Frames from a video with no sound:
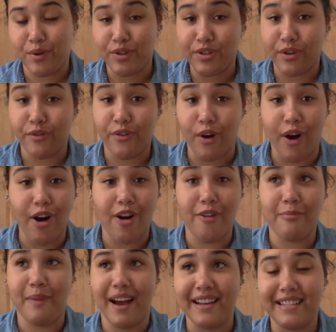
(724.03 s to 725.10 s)
so for all
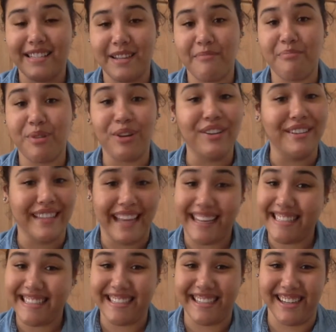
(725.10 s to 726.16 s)
my simple,
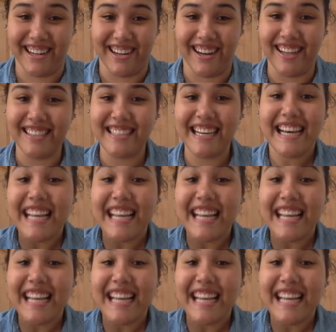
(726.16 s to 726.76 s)
lazy girls,